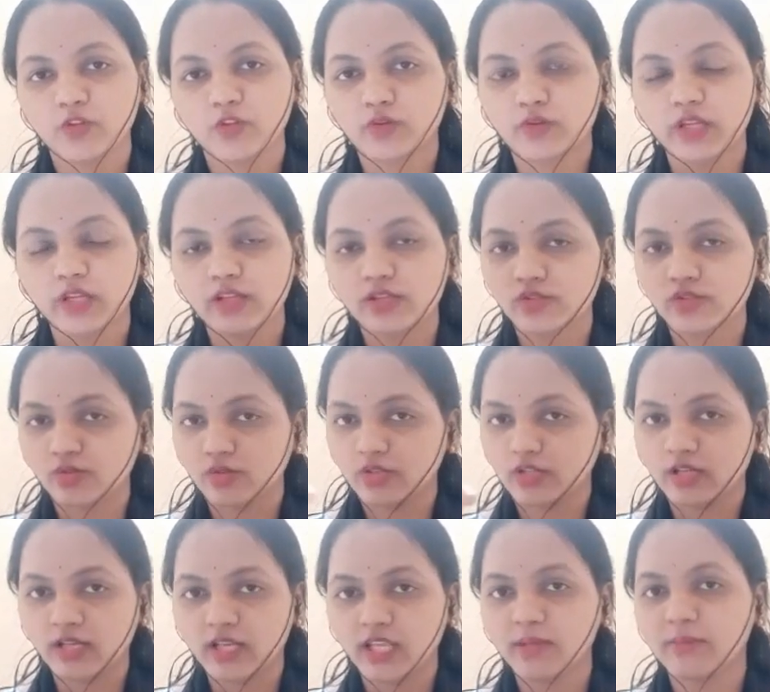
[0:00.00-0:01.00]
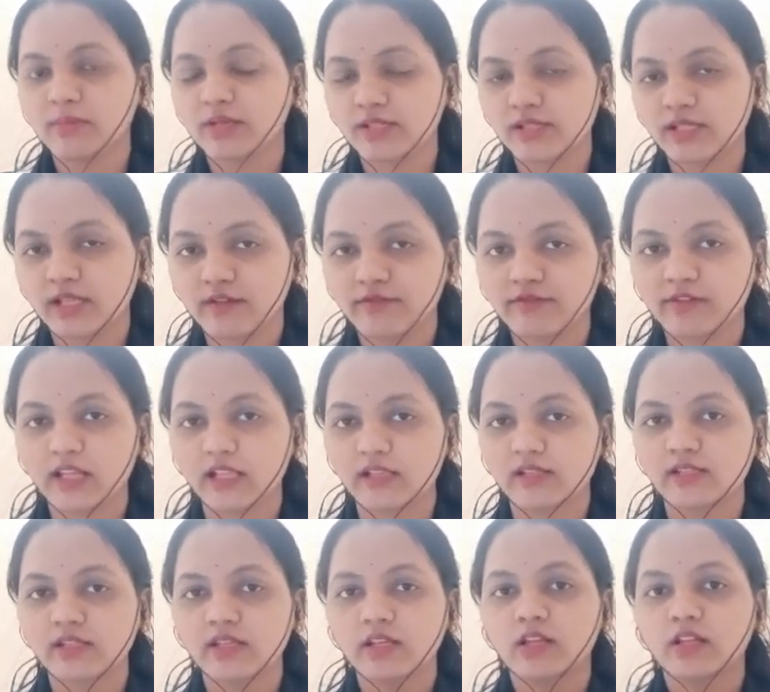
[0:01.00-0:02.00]
Okay, so the name itself
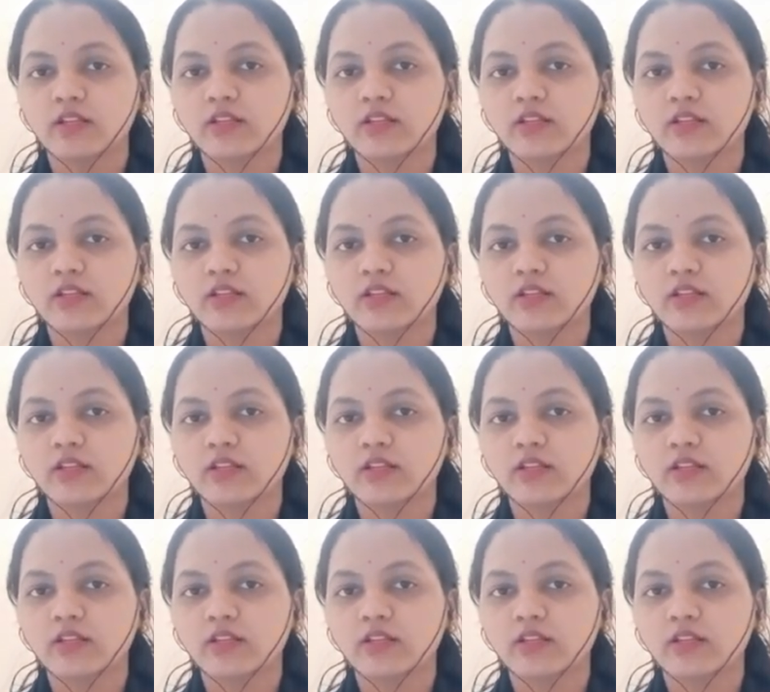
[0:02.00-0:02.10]
tells